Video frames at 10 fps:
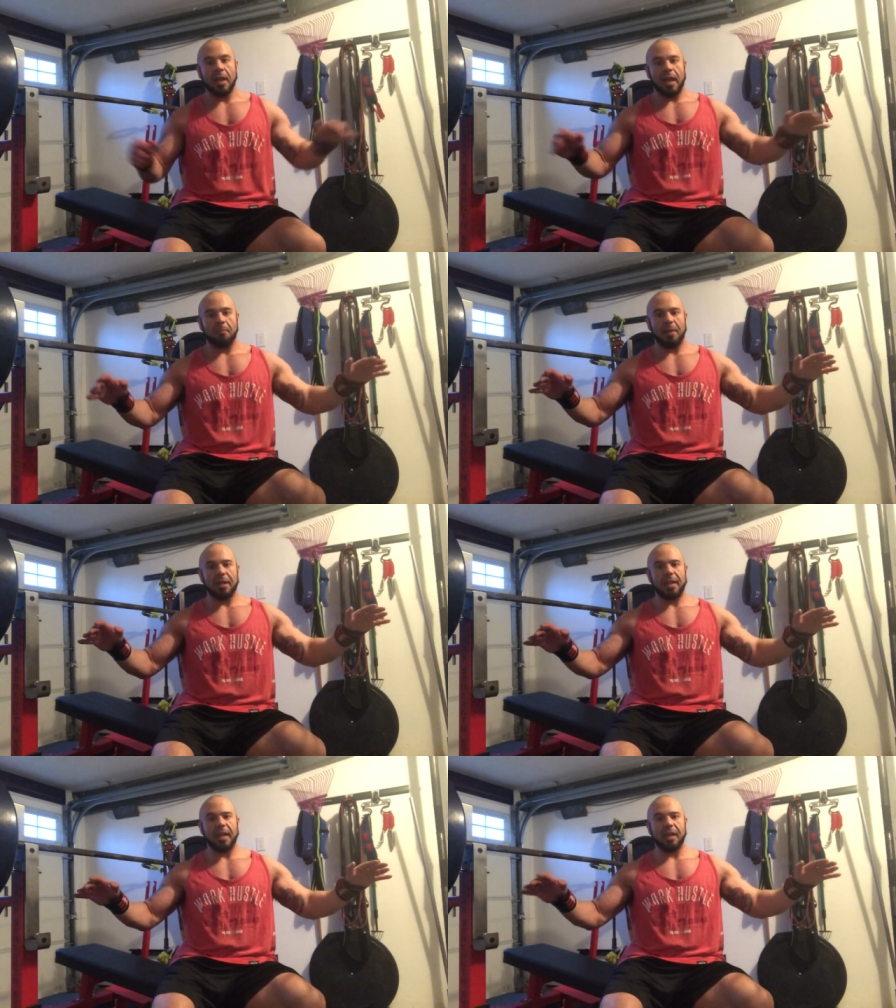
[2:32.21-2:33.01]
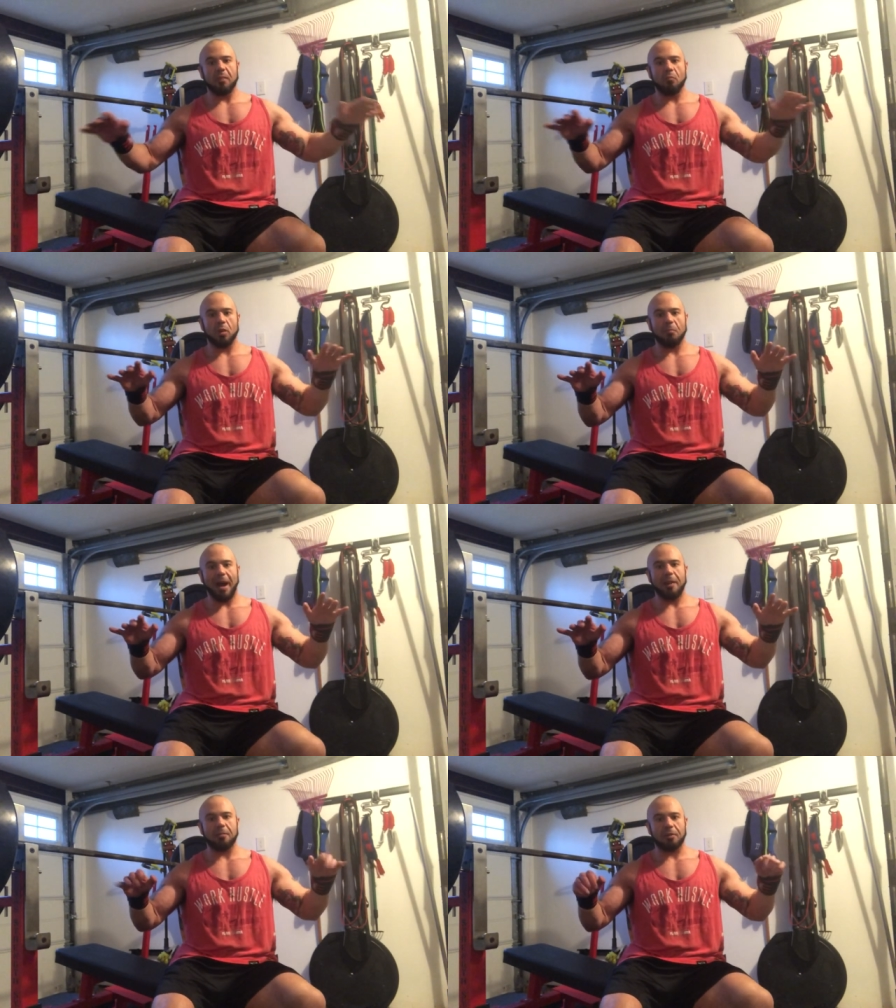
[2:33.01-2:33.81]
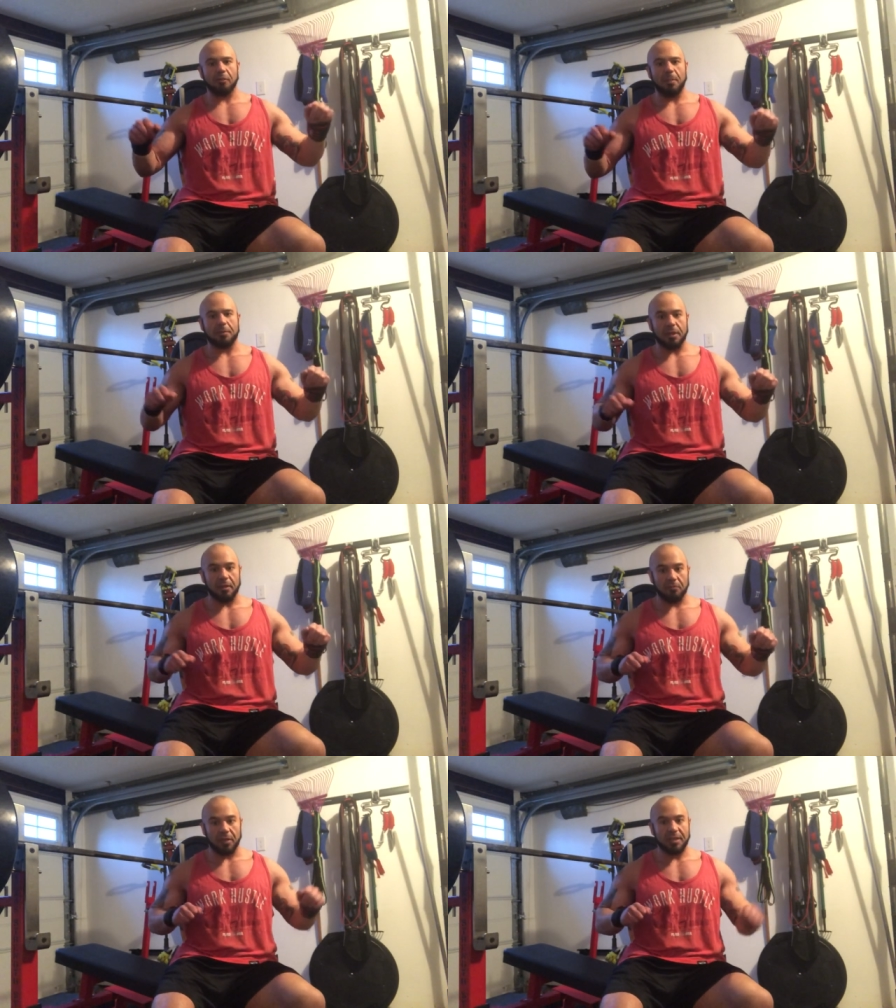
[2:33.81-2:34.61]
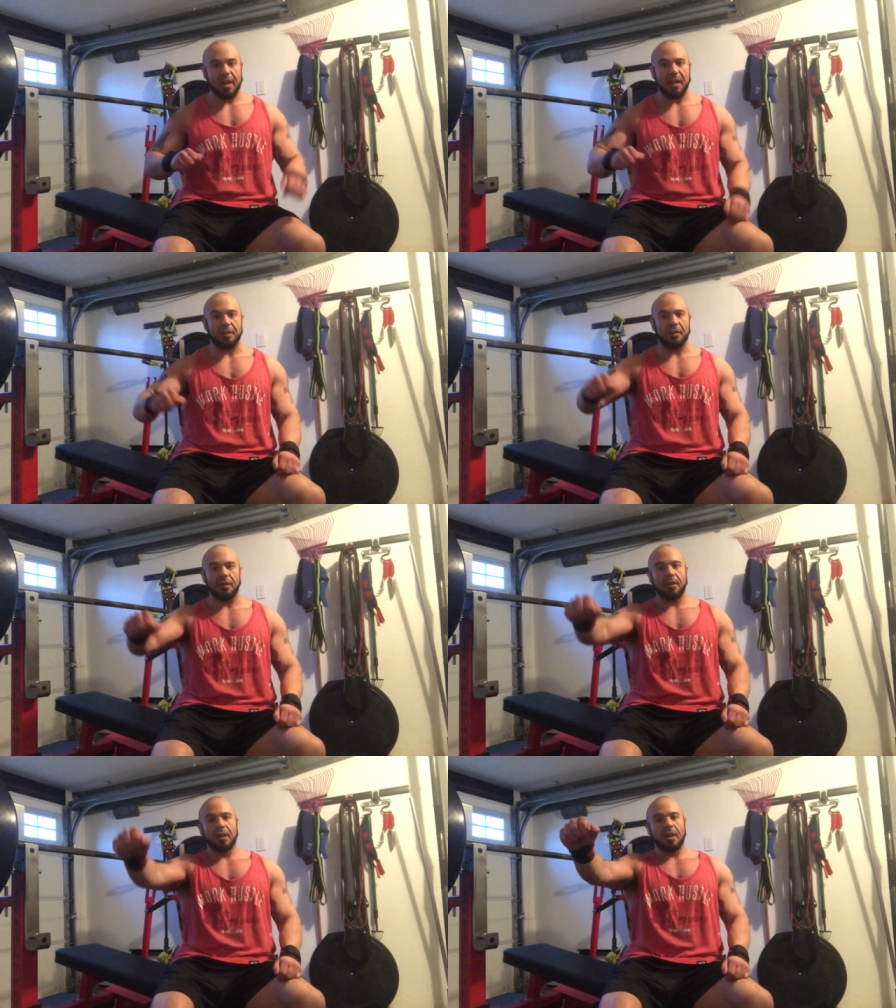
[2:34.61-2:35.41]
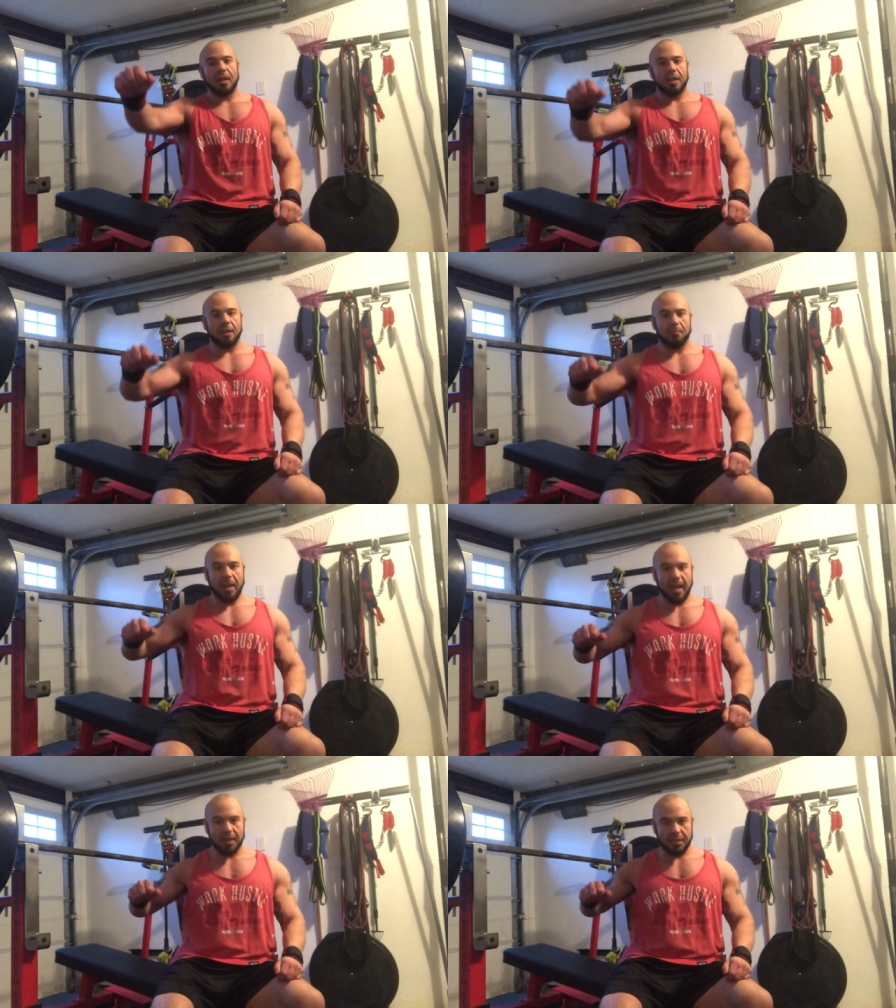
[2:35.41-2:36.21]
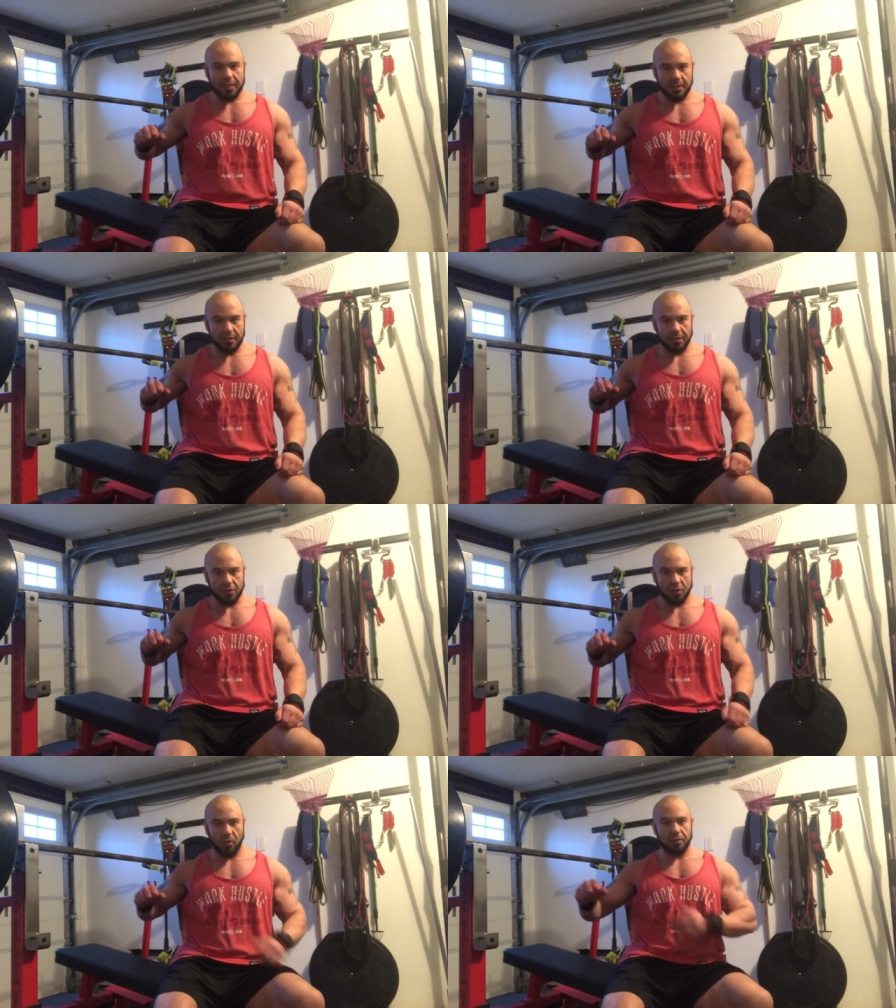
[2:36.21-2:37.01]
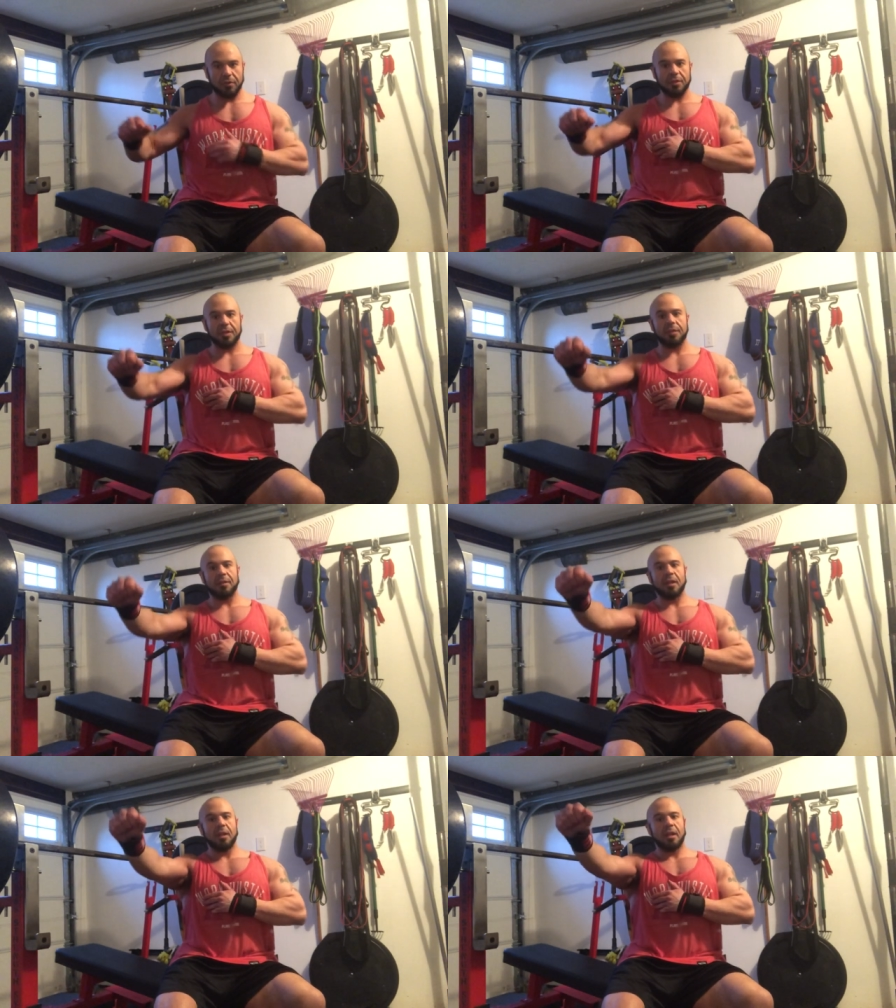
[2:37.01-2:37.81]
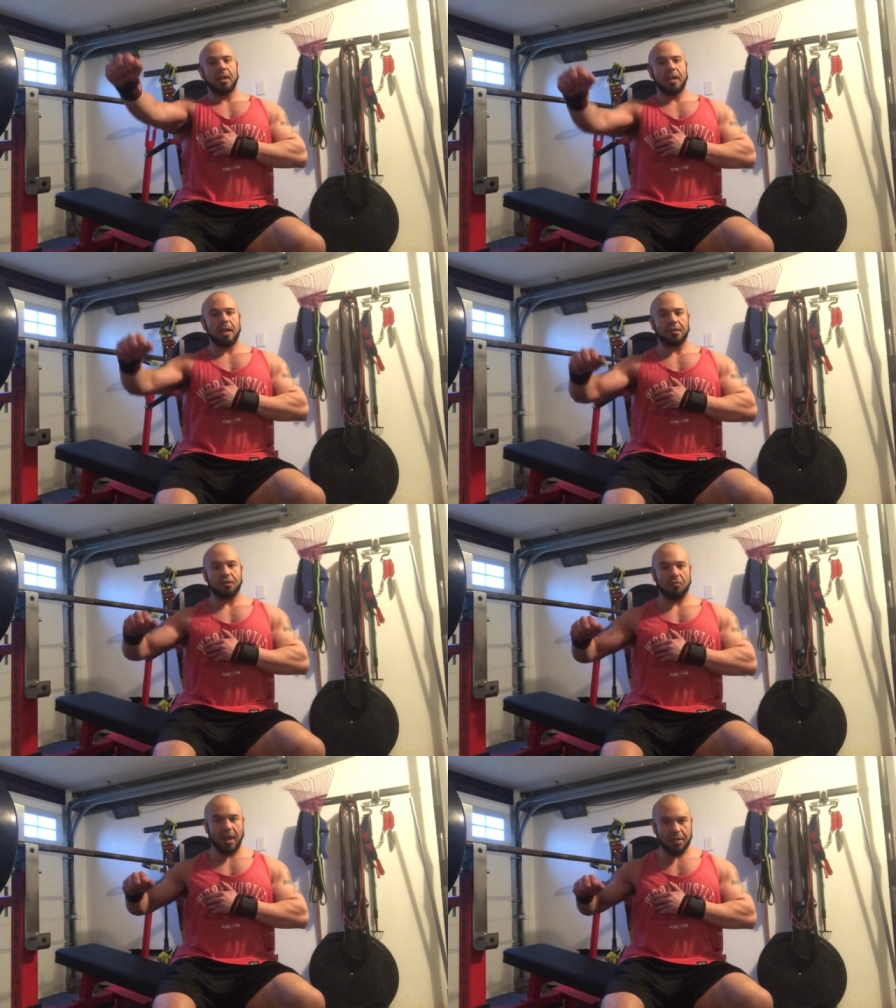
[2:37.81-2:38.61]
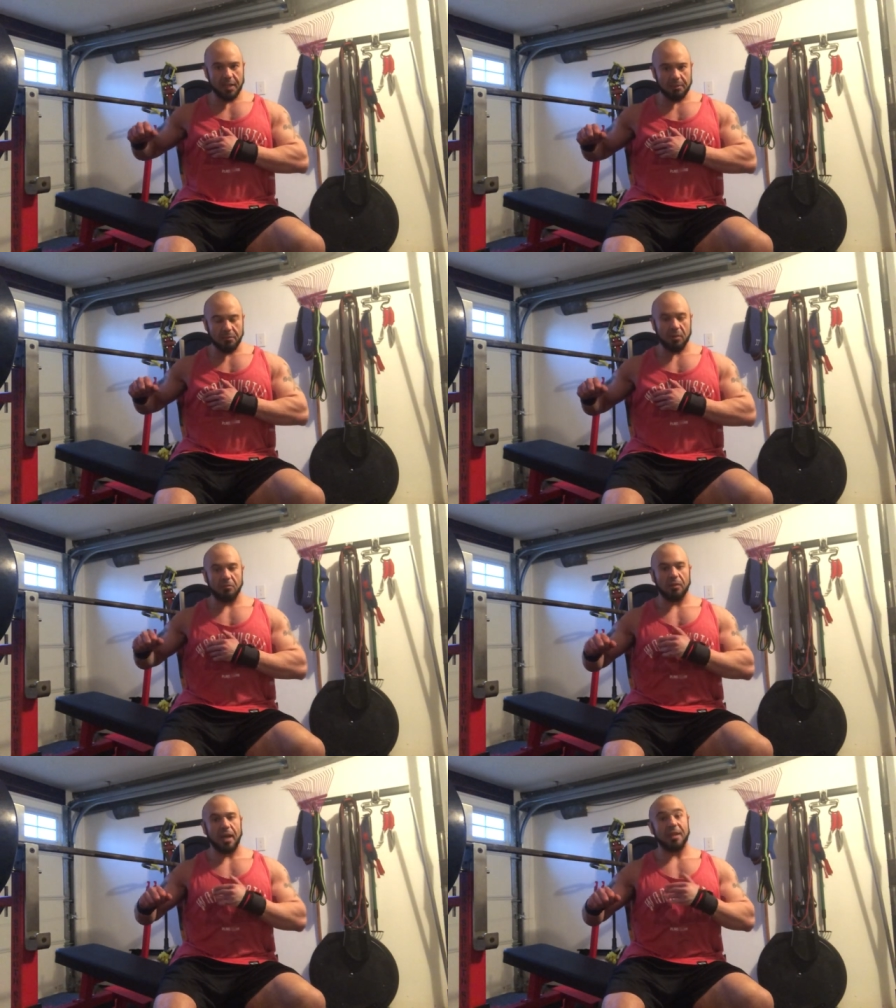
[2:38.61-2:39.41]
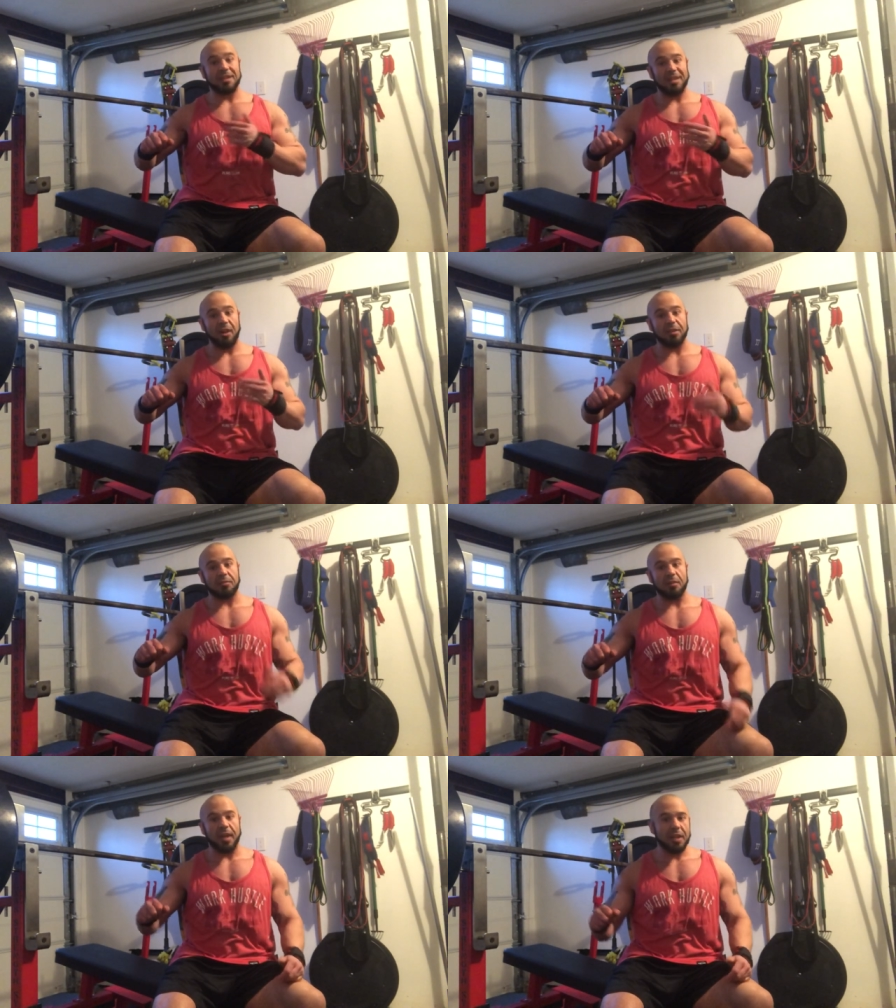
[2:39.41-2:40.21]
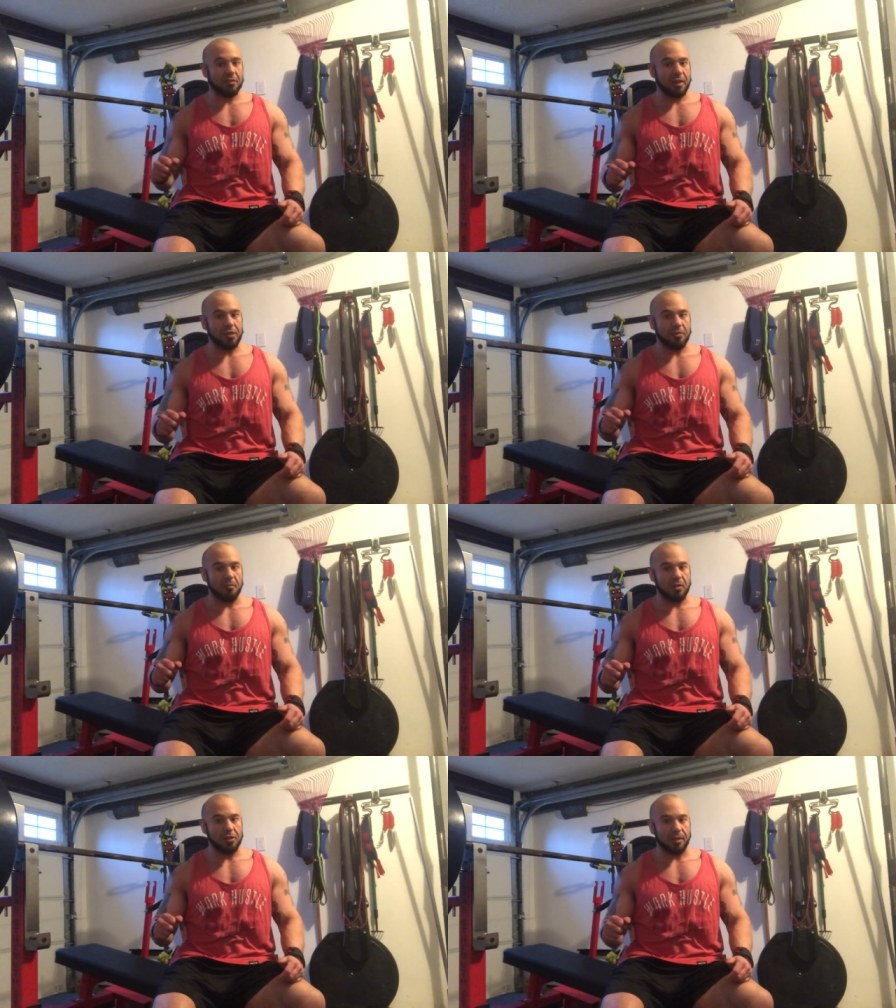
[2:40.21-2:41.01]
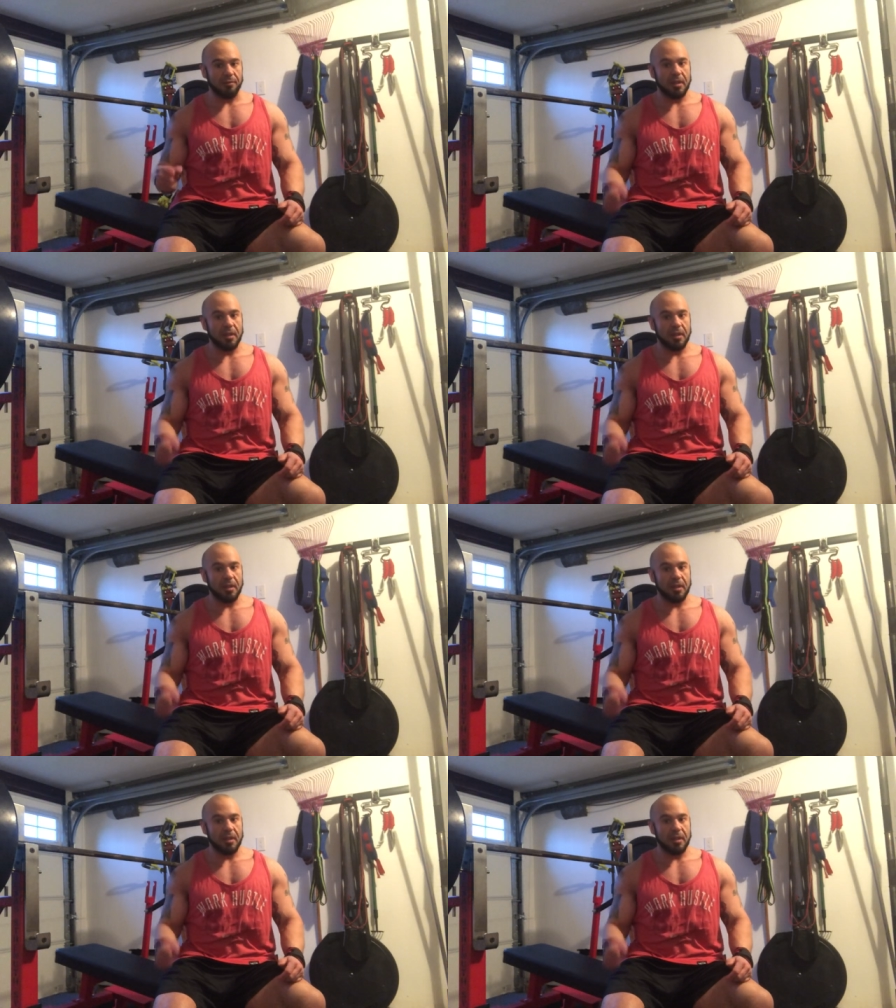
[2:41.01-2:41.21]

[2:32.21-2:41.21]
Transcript: And by taking a more moderate grip, it's going to really take the, the pecs, the shoulders, and the triceps through a, and the delts through a nice range of motion,